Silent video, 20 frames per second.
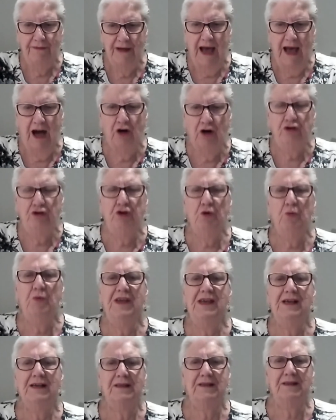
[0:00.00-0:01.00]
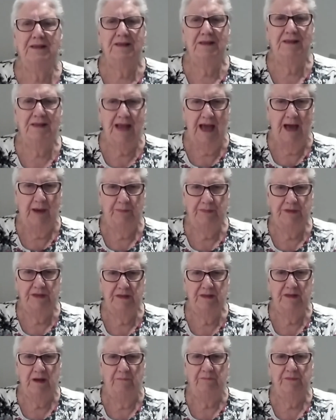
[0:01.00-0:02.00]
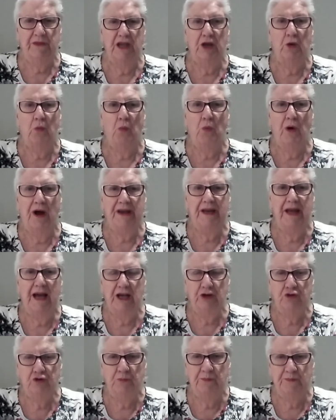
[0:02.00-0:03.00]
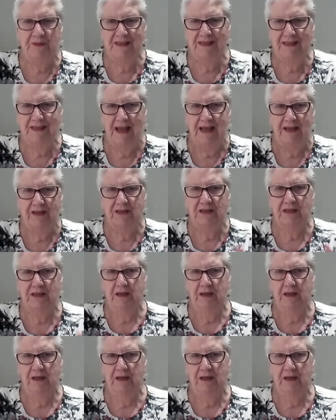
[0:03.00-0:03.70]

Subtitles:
how do we accept something 100%?